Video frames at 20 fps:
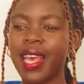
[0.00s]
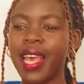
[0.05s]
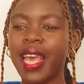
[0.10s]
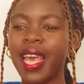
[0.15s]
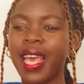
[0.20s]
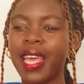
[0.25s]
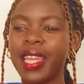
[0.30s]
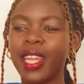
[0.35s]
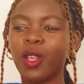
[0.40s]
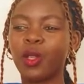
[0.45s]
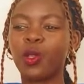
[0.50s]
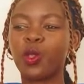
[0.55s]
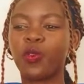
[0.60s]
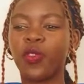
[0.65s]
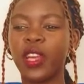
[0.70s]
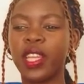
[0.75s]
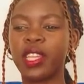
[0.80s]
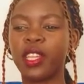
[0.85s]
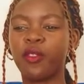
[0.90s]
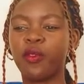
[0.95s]
and I also
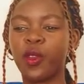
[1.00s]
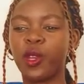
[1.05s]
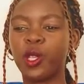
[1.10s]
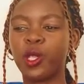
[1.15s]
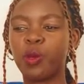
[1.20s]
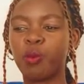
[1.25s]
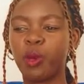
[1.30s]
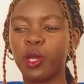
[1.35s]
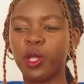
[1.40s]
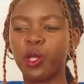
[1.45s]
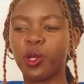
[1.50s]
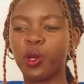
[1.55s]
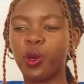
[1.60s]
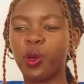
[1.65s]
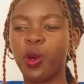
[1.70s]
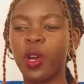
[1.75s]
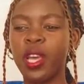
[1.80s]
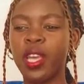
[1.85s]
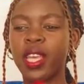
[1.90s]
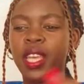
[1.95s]
find it very
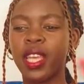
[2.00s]
special